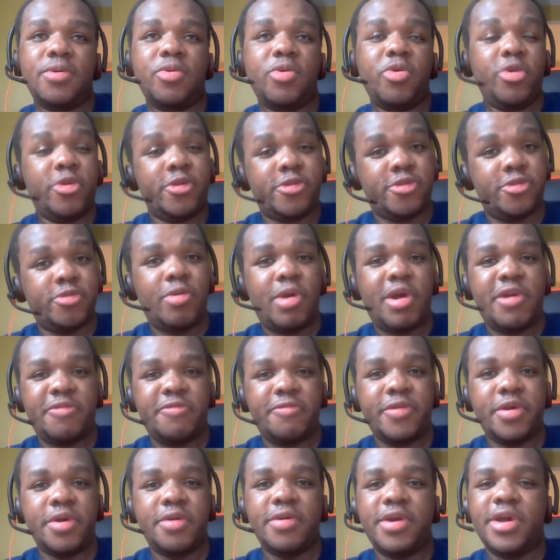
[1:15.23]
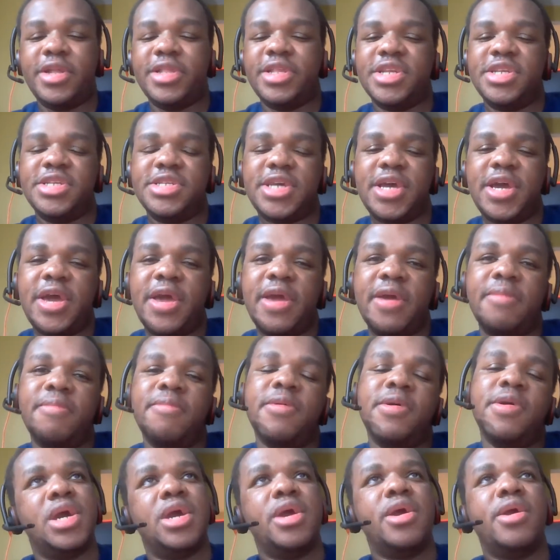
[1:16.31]
or so I felt at the time,
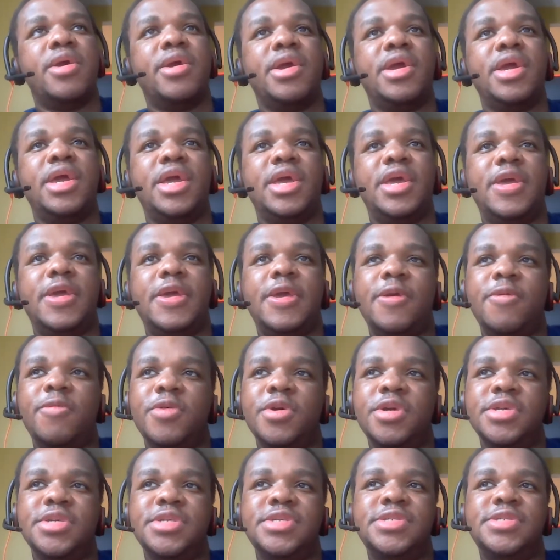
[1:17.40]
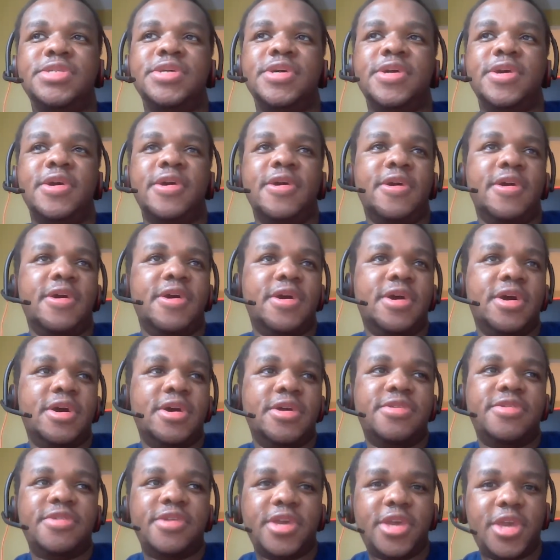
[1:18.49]
where it was
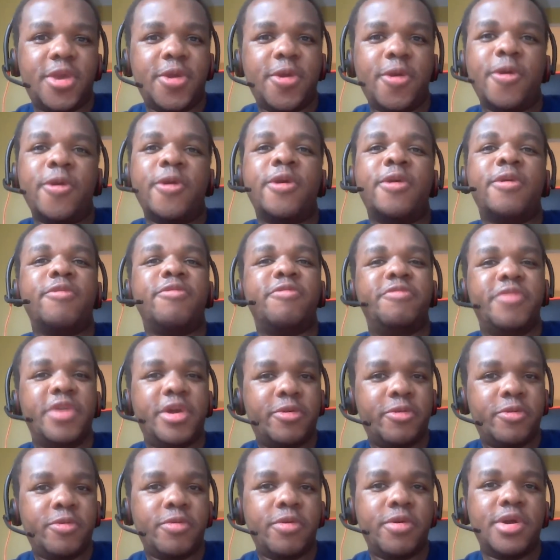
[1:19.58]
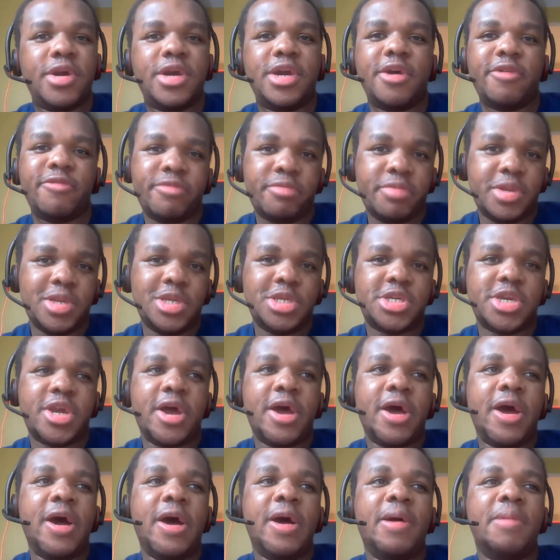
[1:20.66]
a secure federal government
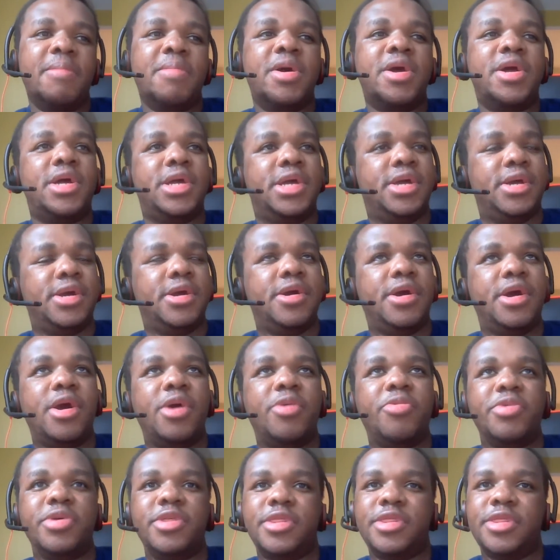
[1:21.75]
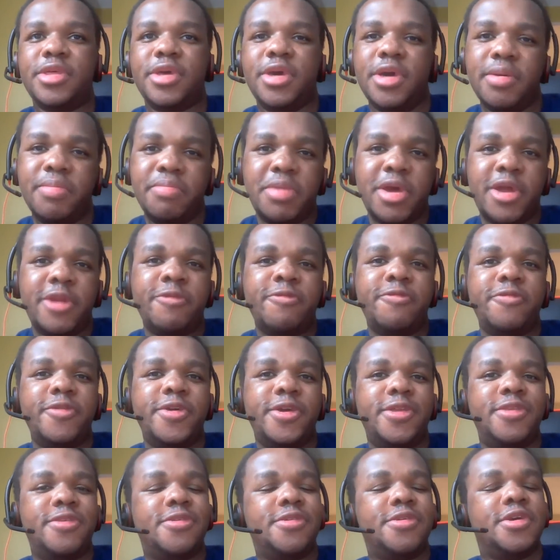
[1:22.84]
job with good
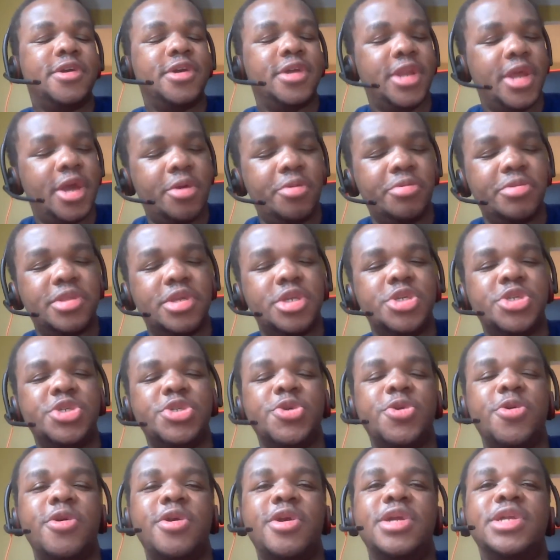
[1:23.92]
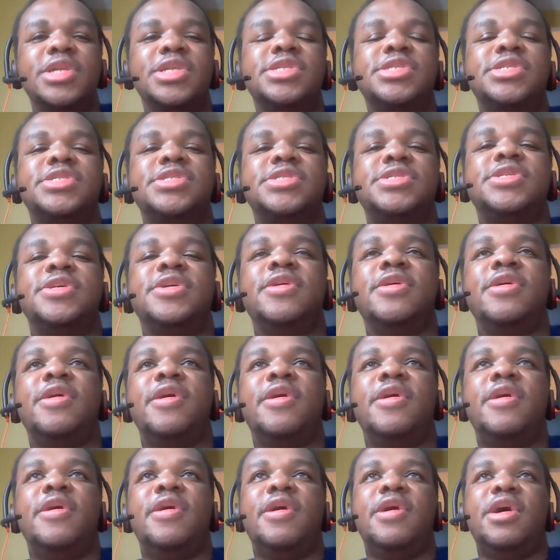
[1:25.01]
benefits, good health insurance,
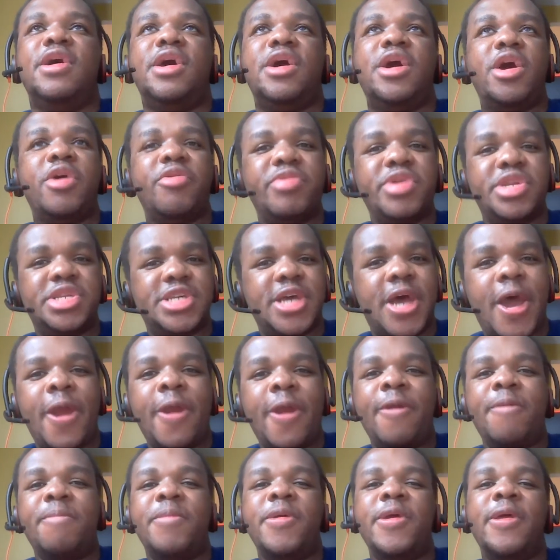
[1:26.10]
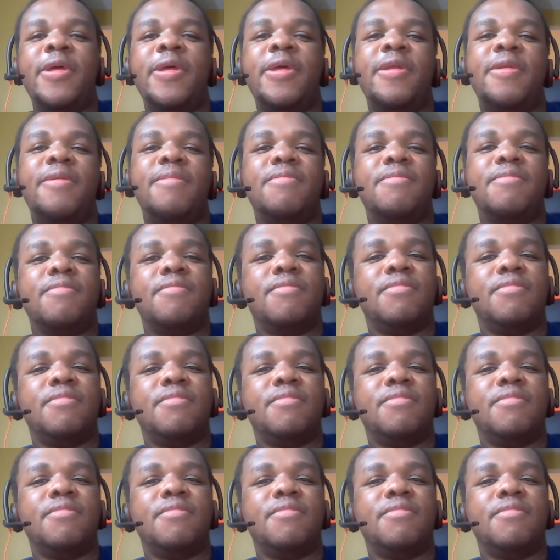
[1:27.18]
retirement,